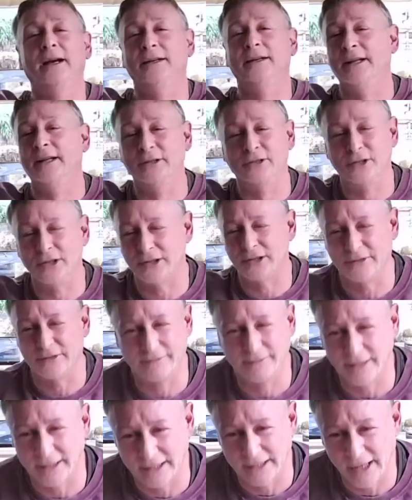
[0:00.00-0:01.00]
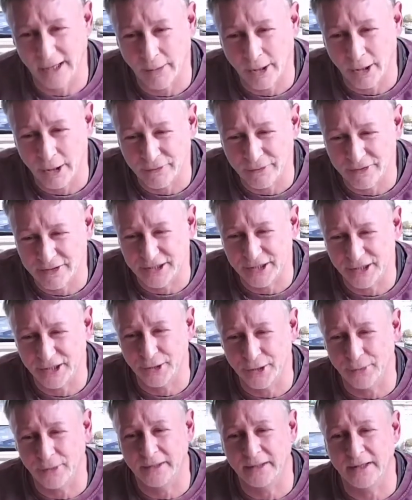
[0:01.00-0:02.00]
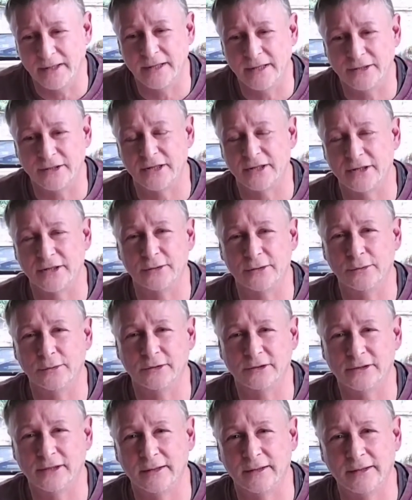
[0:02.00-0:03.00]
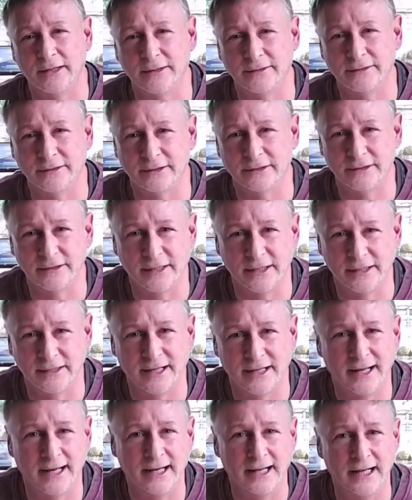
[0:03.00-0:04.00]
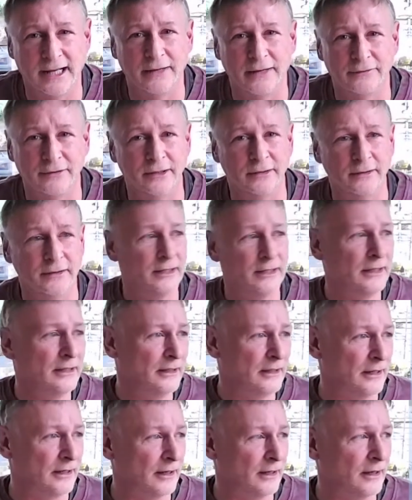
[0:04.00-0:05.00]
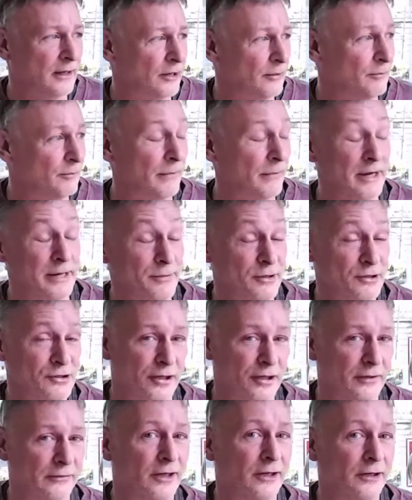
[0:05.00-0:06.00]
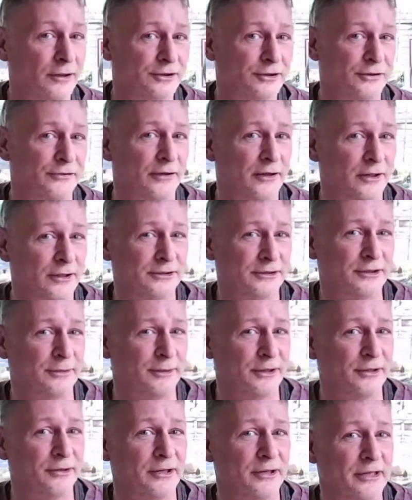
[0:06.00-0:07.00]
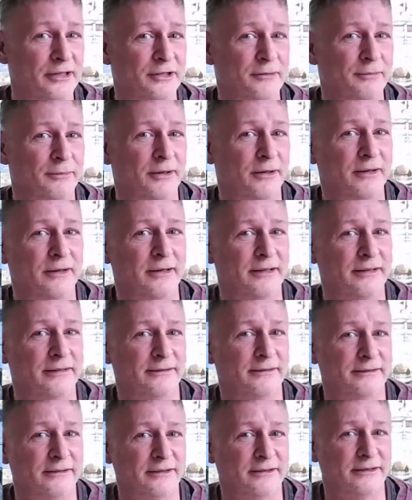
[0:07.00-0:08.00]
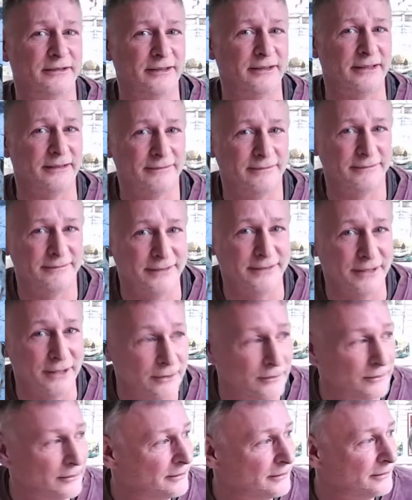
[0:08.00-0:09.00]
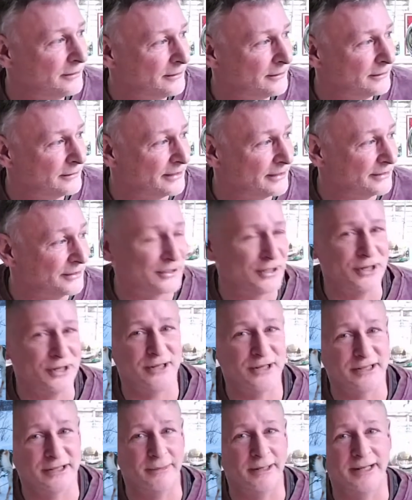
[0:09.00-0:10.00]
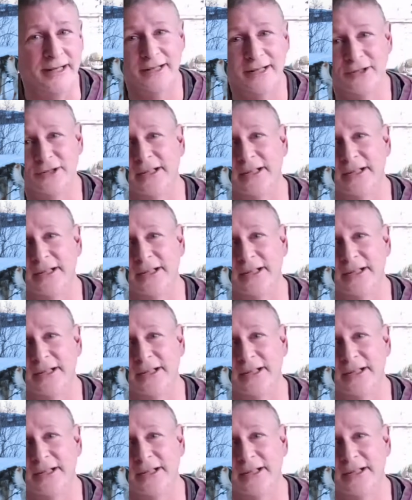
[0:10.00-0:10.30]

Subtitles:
And they come over to you, and they just lick the hell out of you. I maybe should have asked first, to be honest, but it just didn't occur to me,